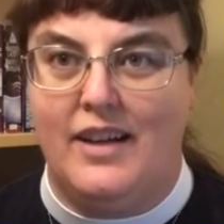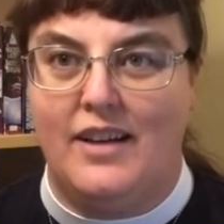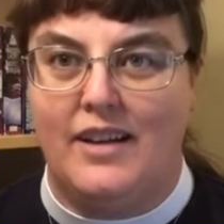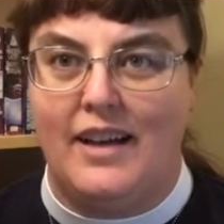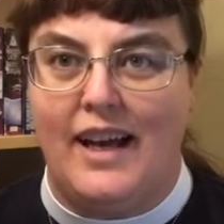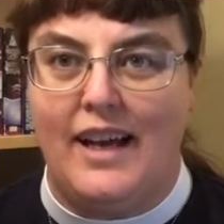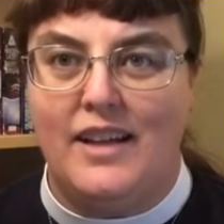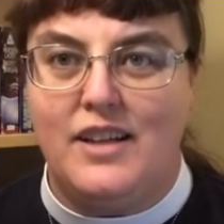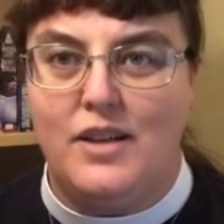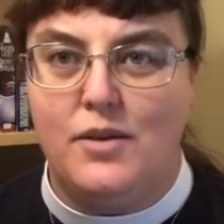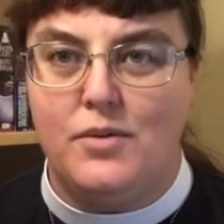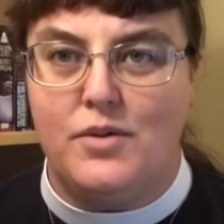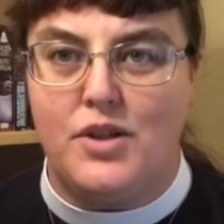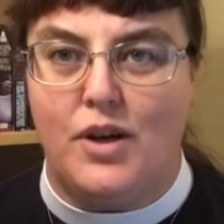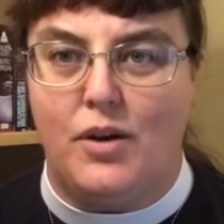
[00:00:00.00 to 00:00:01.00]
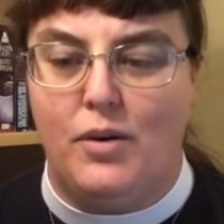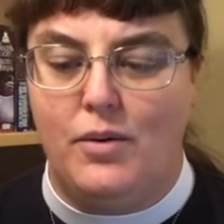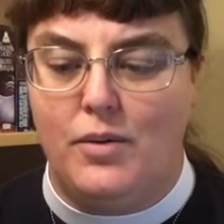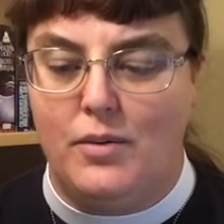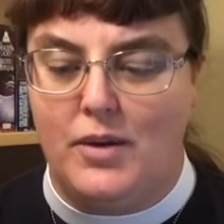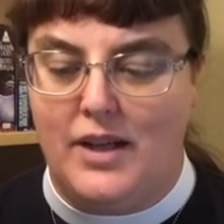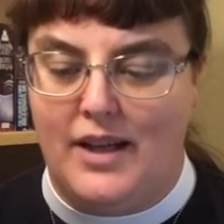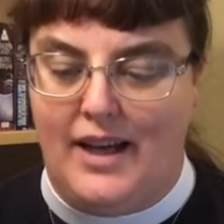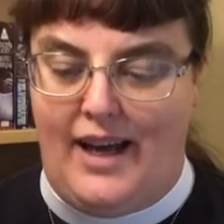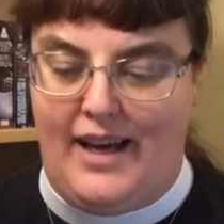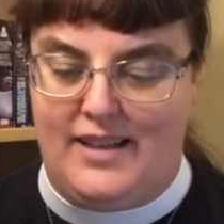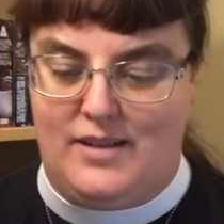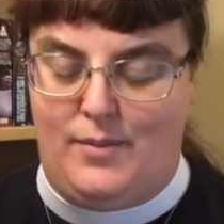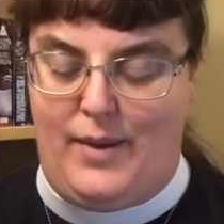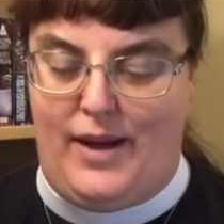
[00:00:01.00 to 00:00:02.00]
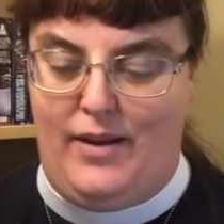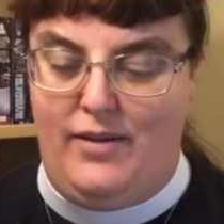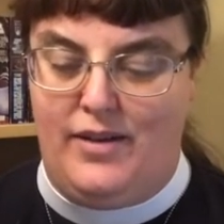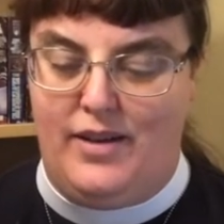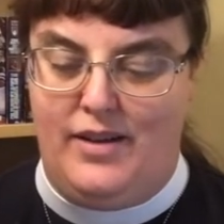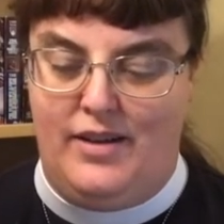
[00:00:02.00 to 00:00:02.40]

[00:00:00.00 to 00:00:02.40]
"Can't you, Jo?" asked Beth.